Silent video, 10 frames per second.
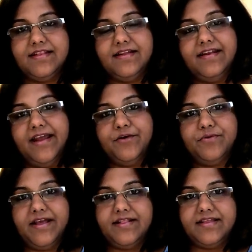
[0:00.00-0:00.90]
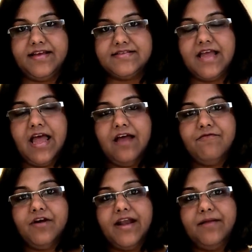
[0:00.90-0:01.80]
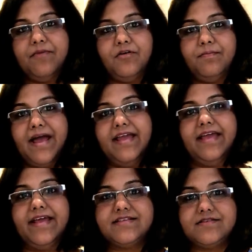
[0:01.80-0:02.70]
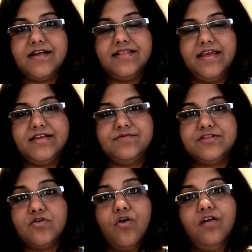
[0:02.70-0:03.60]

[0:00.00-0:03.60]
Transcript: the day-to-day things. Forget about buying extra things which